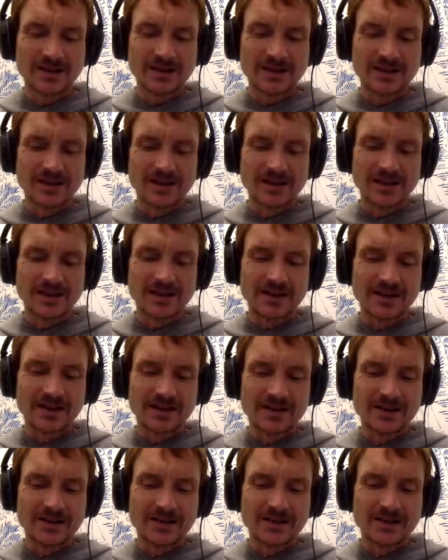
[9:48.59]
and
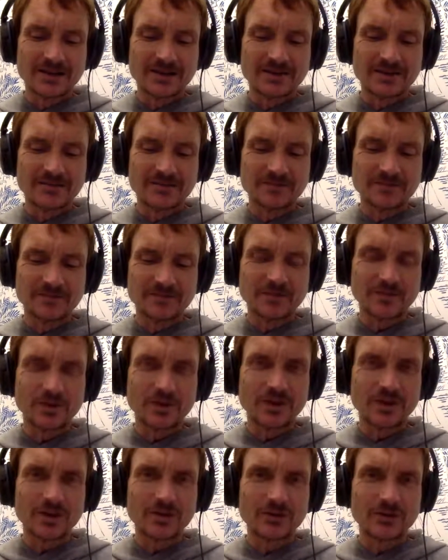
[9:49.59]
43,
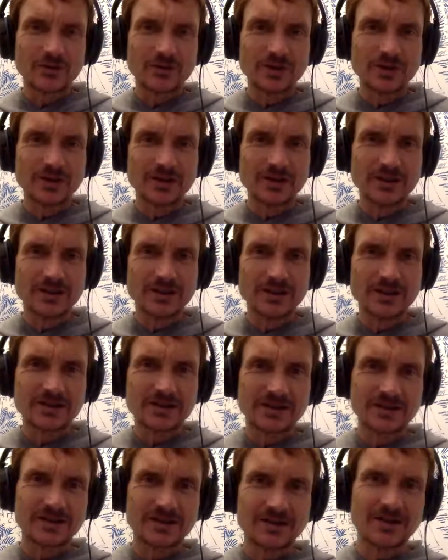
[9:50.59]
he gets
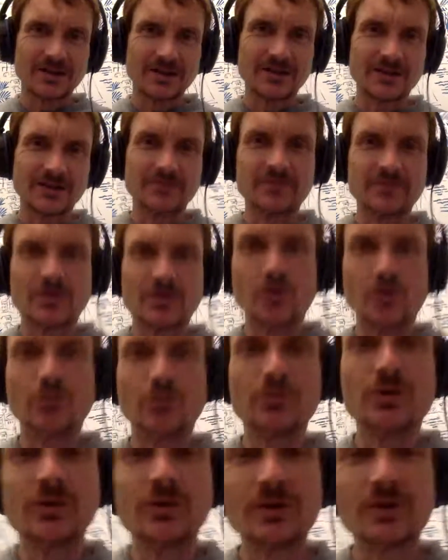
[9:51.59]
another
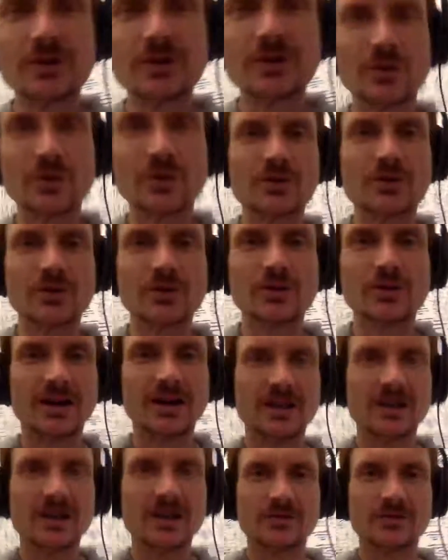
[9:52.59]
opioid, Eukodal,
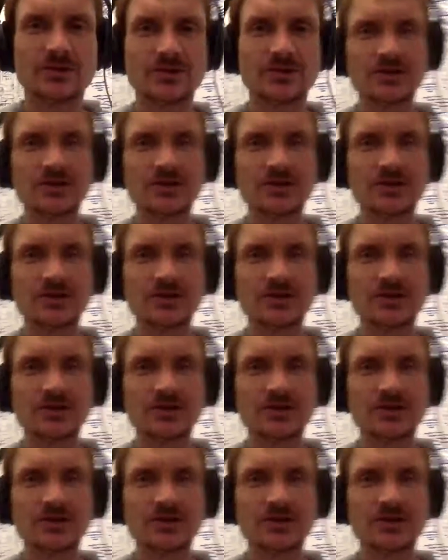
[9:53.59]
which is